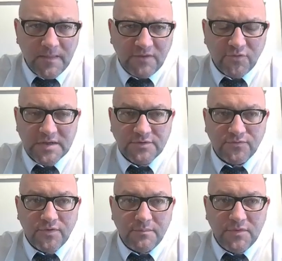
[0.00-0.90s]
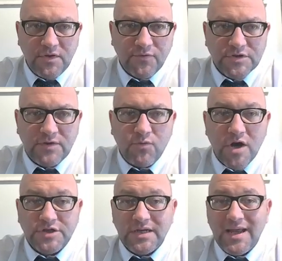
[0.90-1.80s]
information from the University of
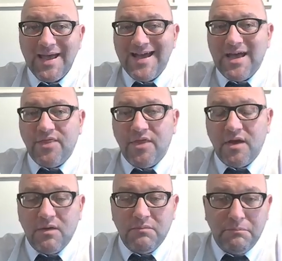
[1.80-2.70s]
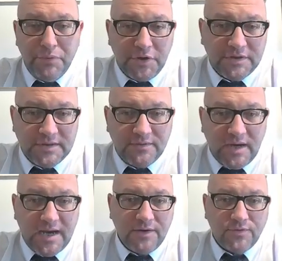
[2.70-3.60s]
Washington. The book that
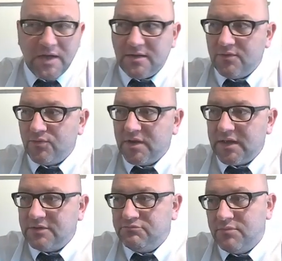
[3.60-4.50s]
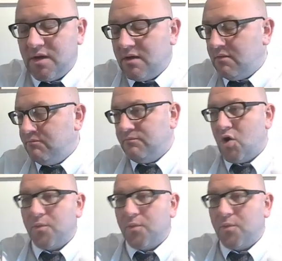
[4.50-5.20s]
I read that really um,